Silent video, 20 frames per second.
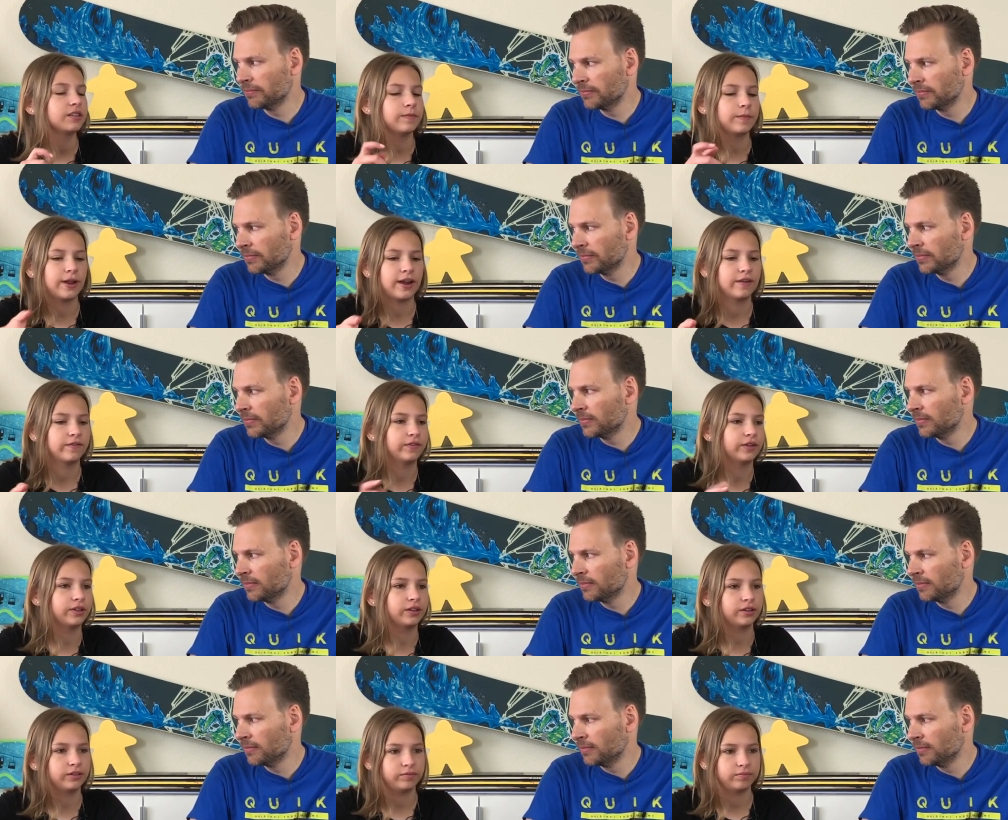Speaker 1: they might have
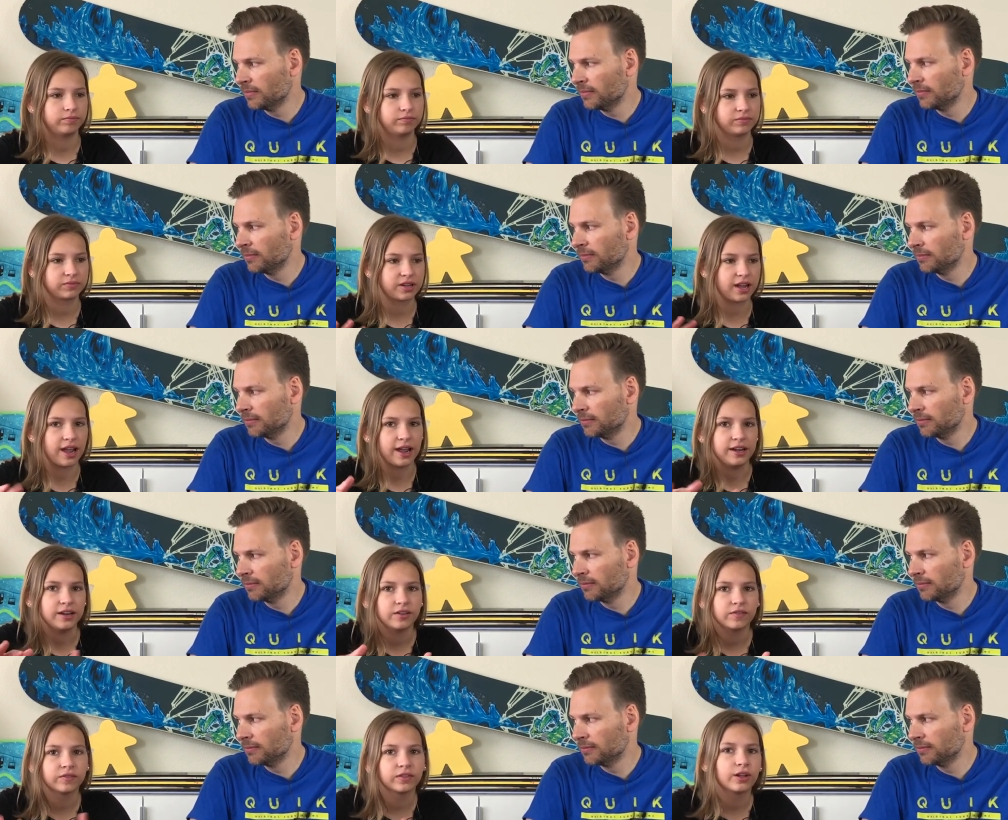a
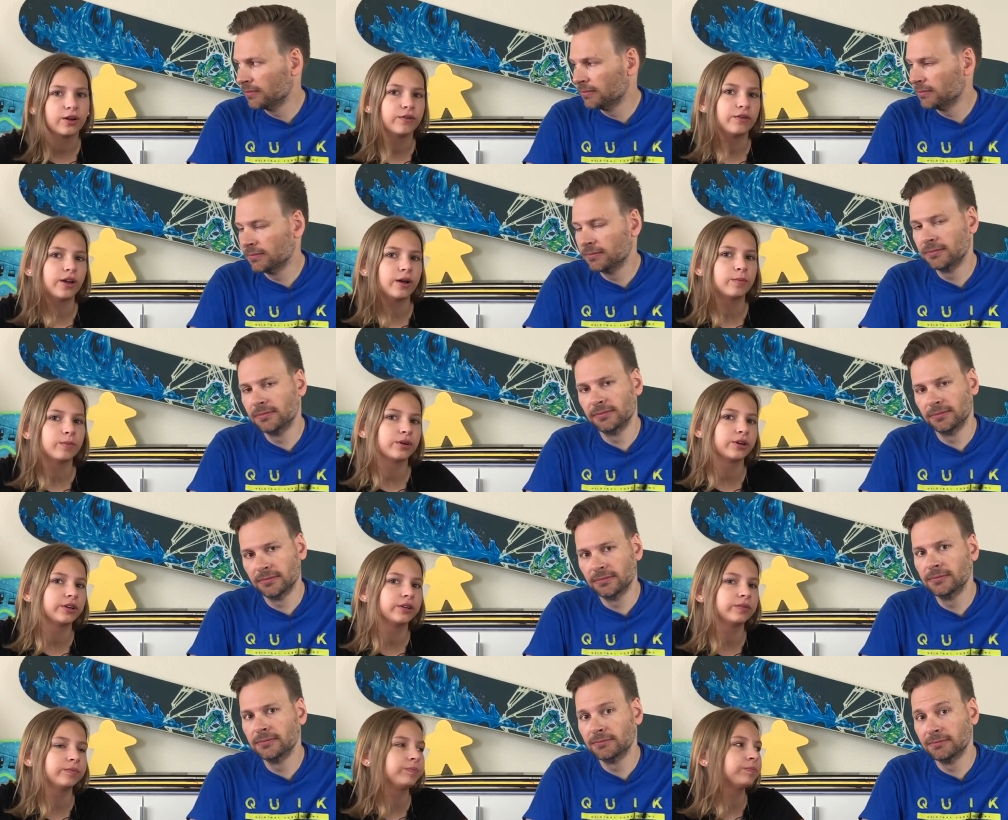kind of low
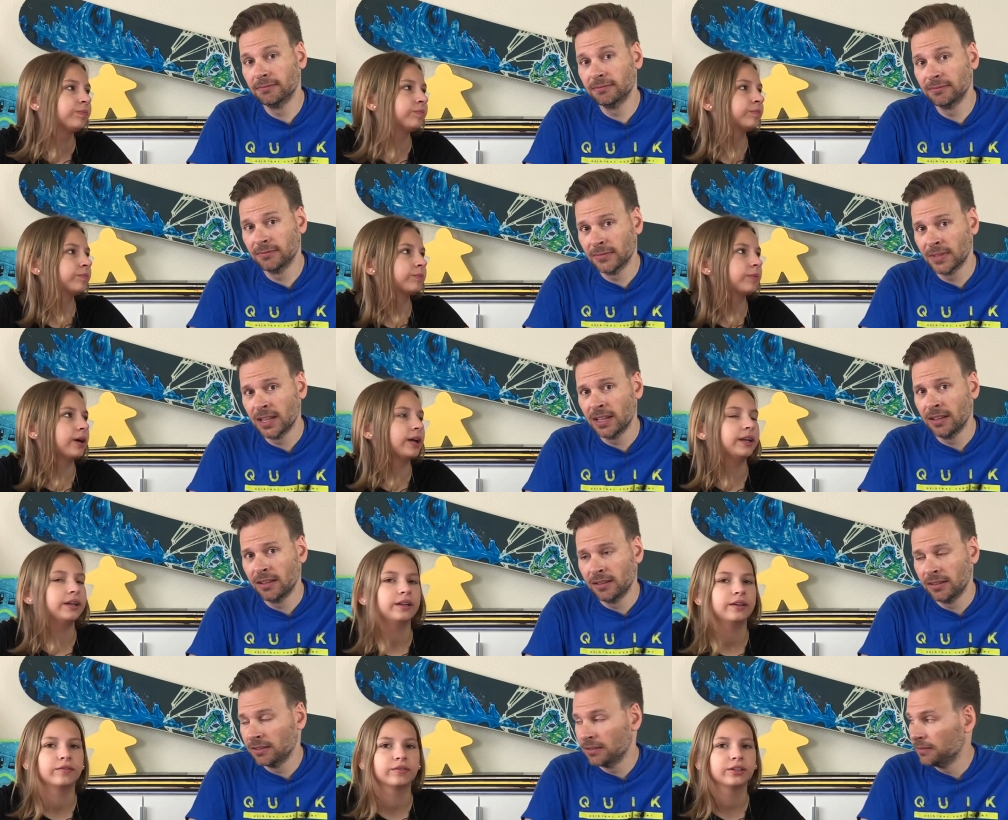number.
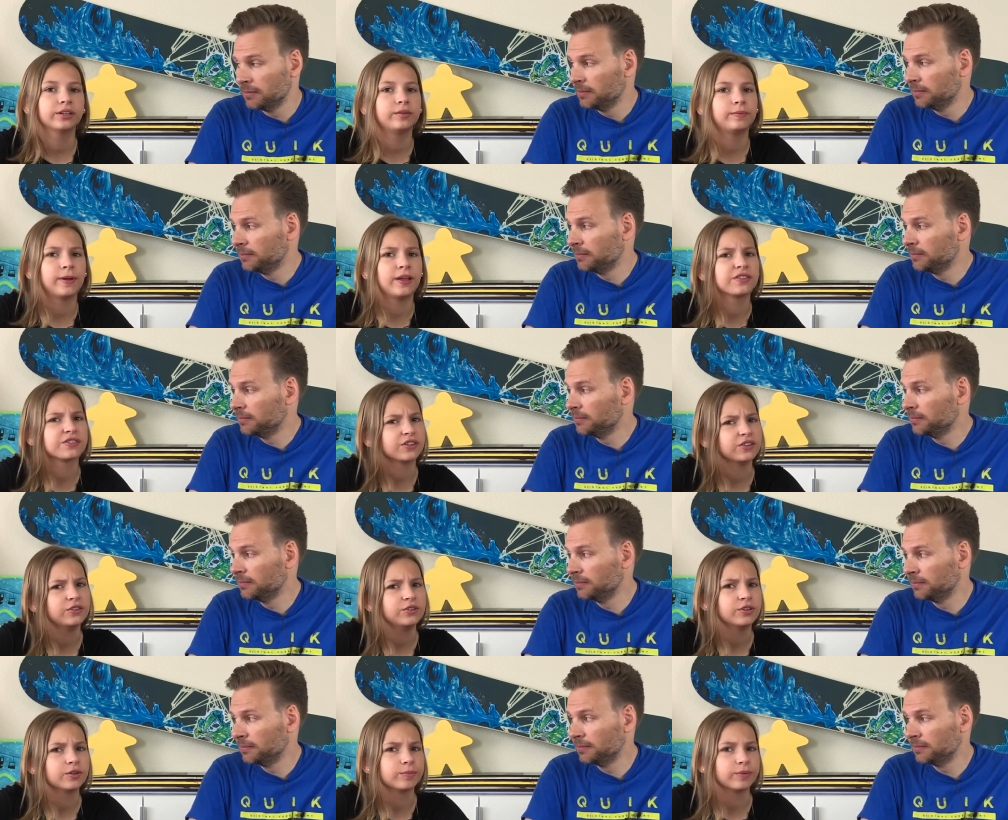But it really depends
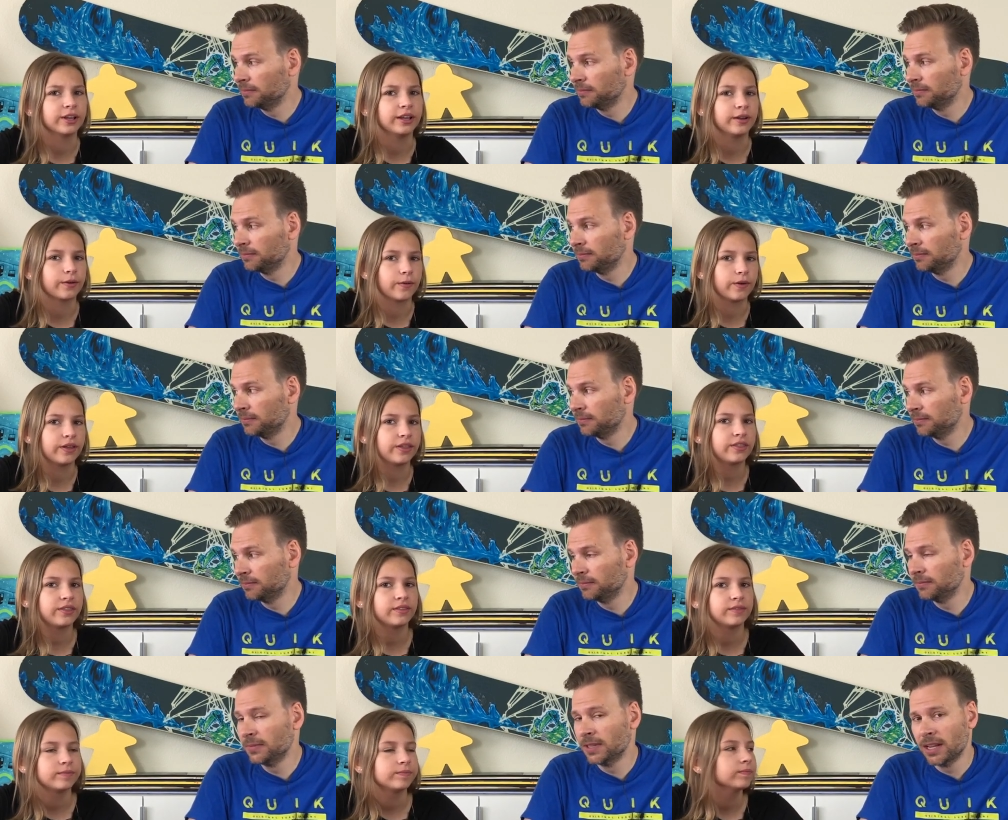on who you're playing
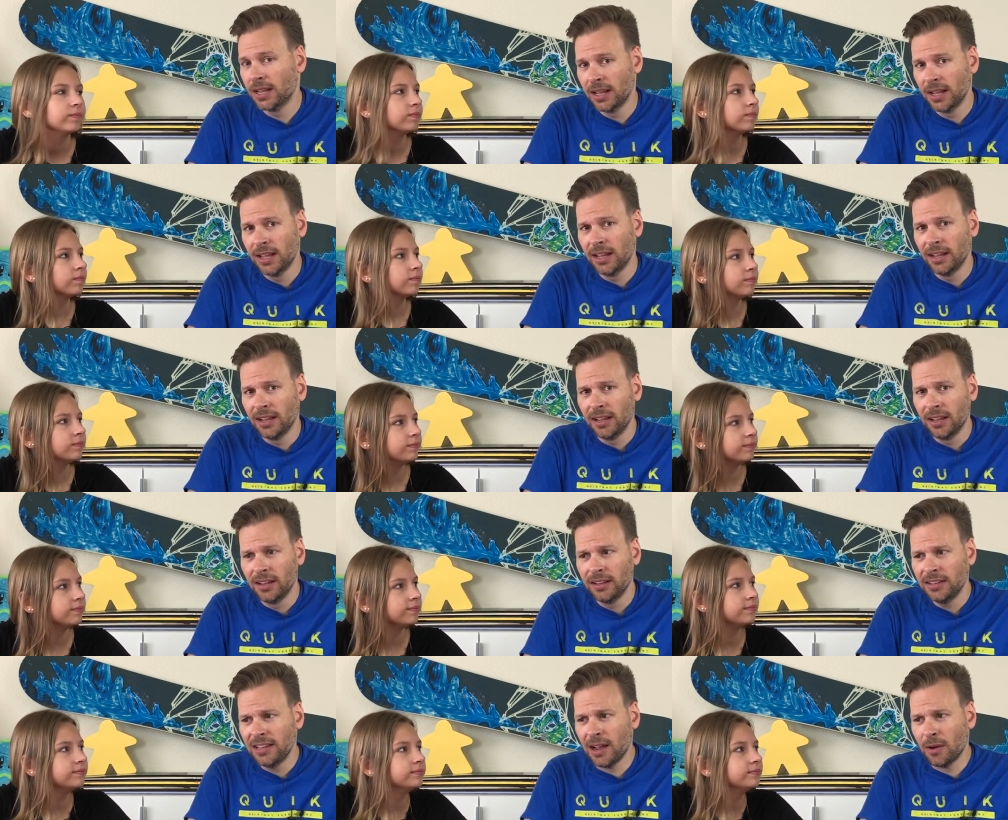with.
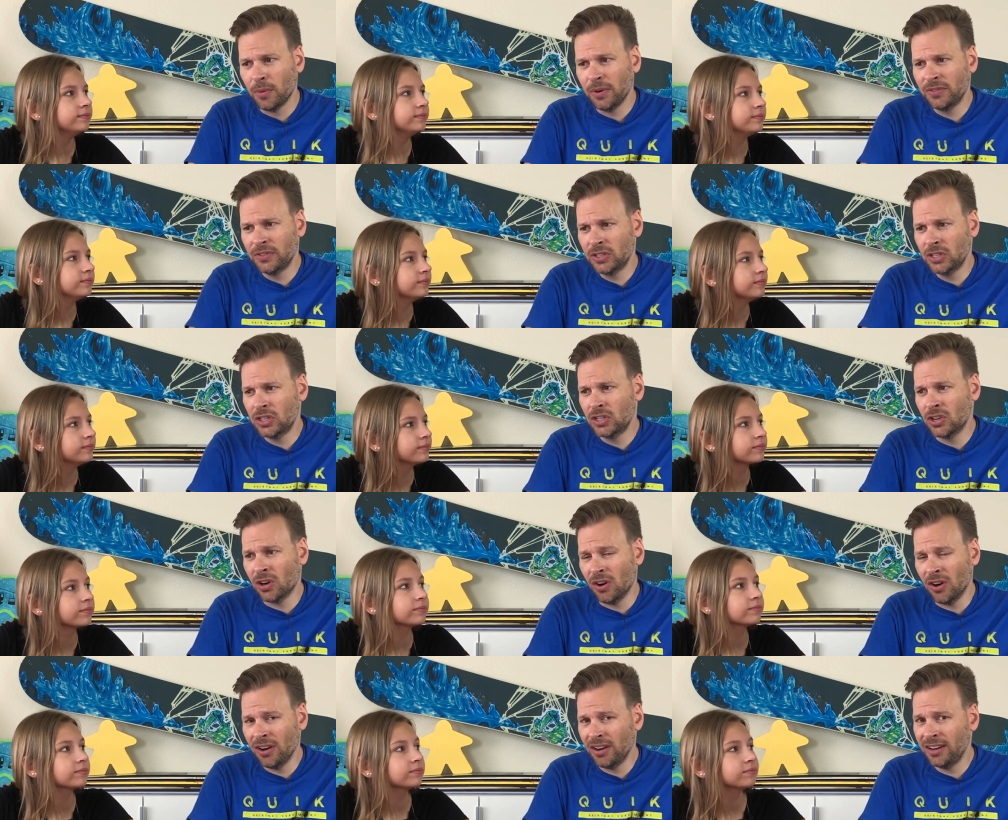
Speaker 2: Yeah, we've
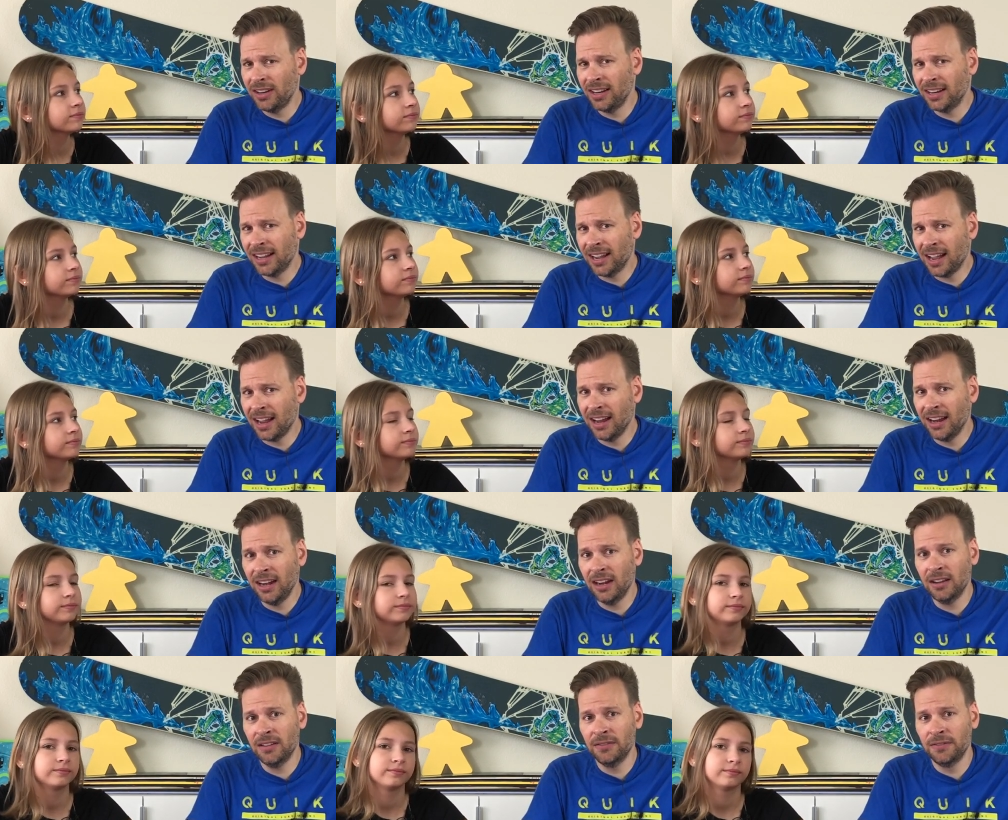started to
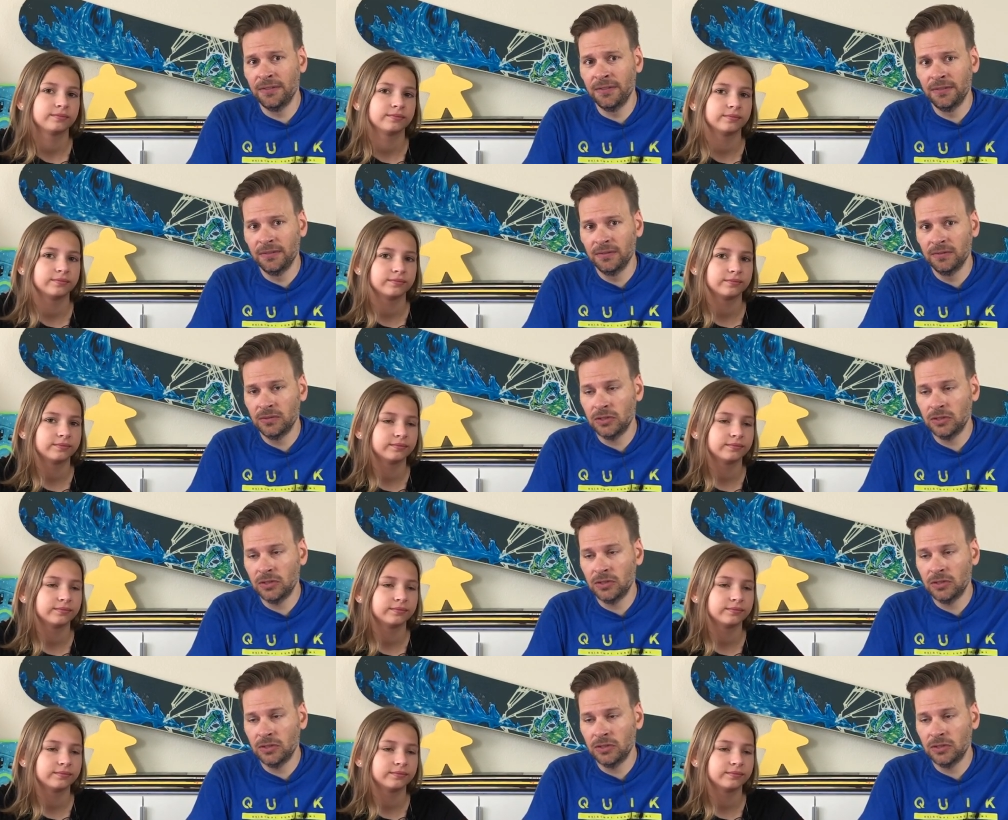kind of